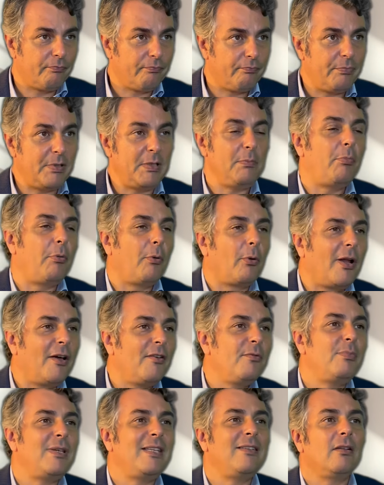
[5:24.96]
people
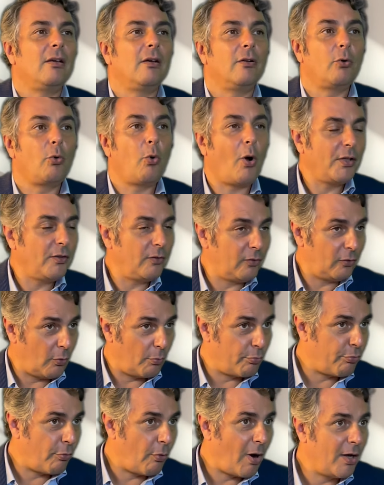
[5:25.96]
have been quite
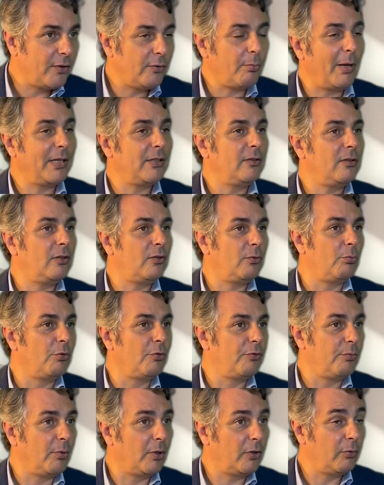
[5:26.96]
surprised by this
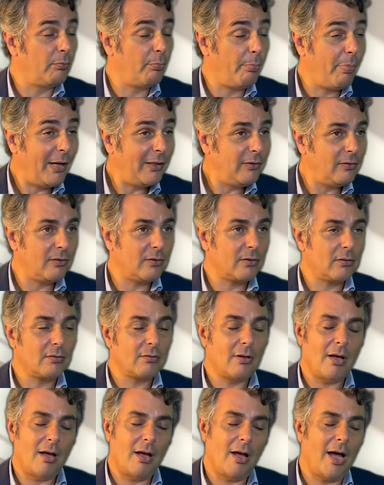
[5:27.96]
movement, but
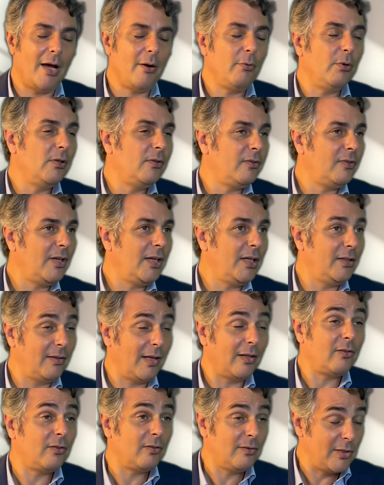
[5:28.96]
I will say
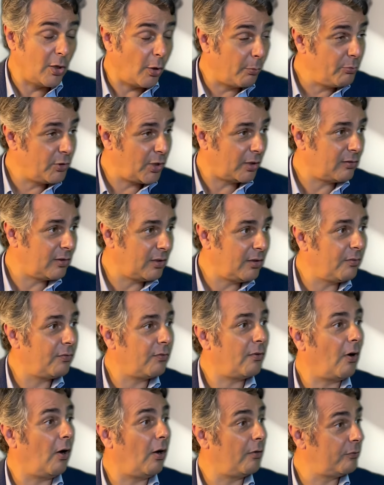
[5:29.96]
that's the objective
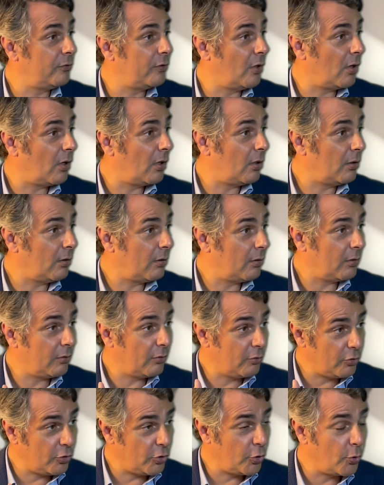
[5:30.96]
of the
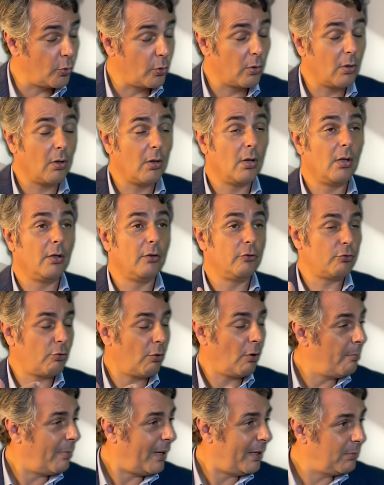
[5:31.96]
new
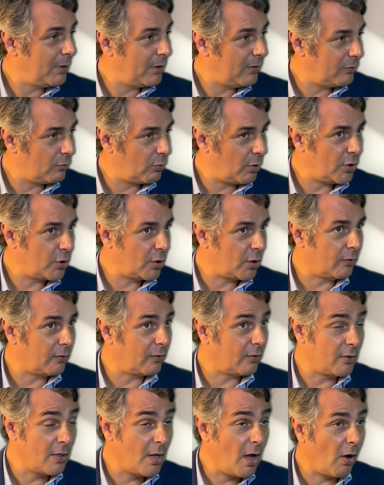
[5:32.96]
Trump administrations.
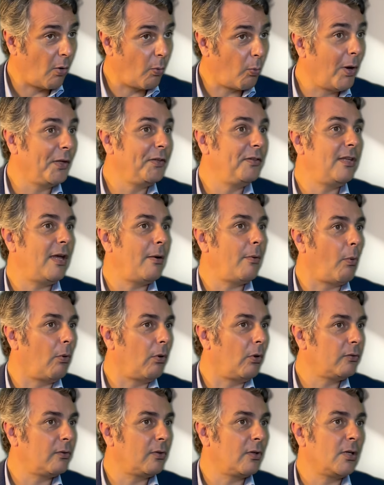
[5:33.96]
Now, what they
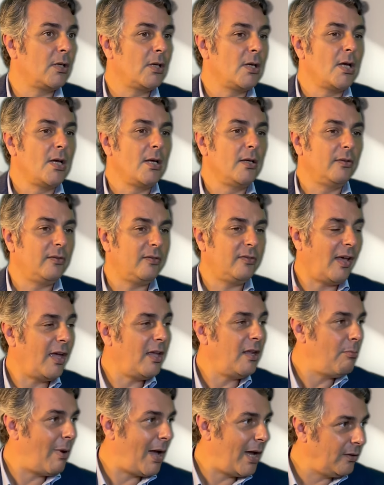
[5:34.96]
want,
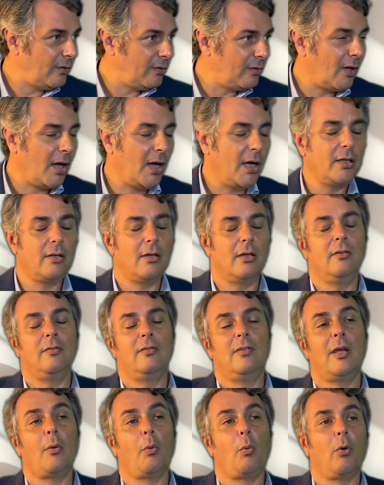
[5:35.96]
side by side,
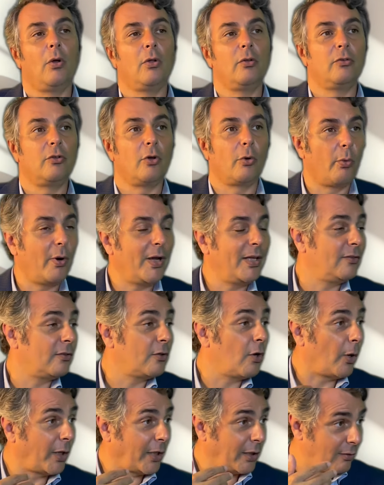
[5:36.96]
they want the rates
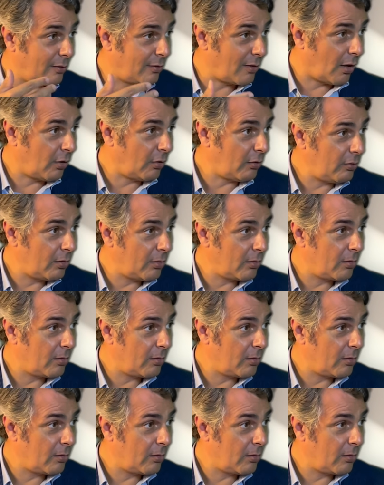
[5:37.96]
going down